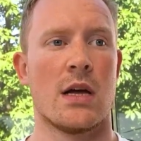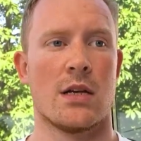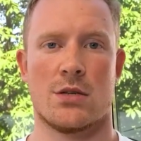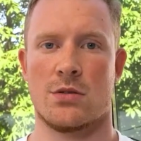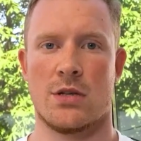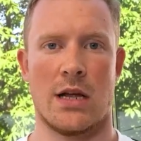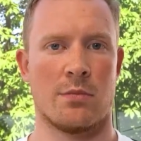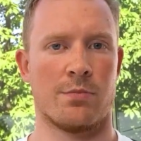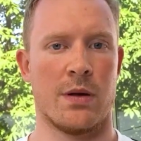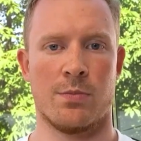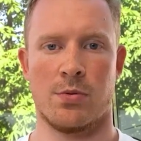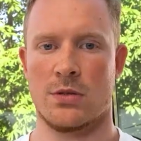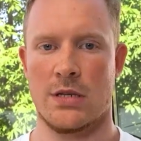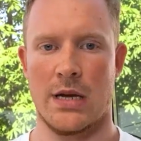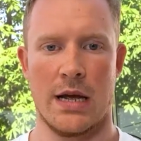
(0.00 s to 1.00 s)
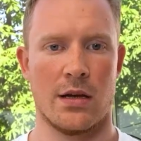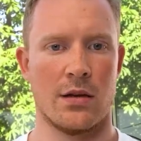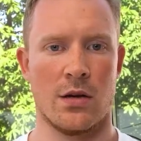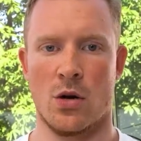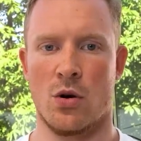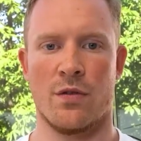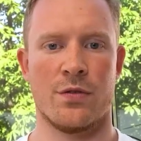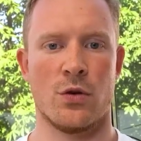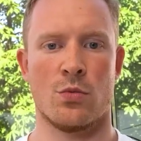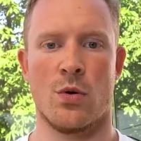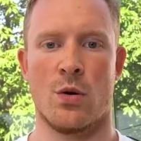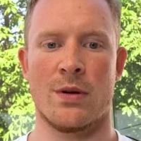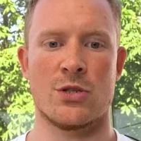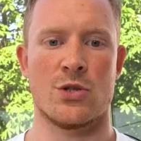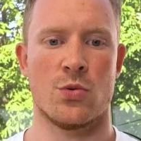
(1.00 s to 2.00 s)
So then people take, a few
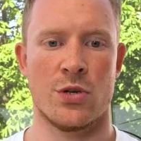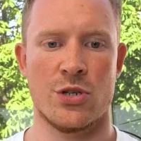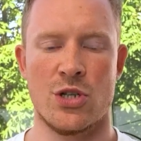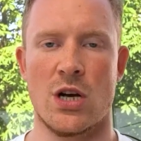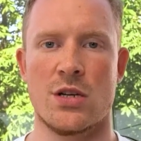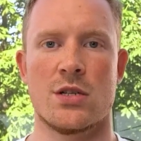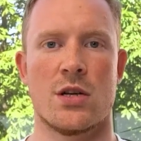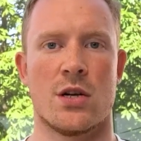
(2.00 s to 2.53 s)
moments to adjust,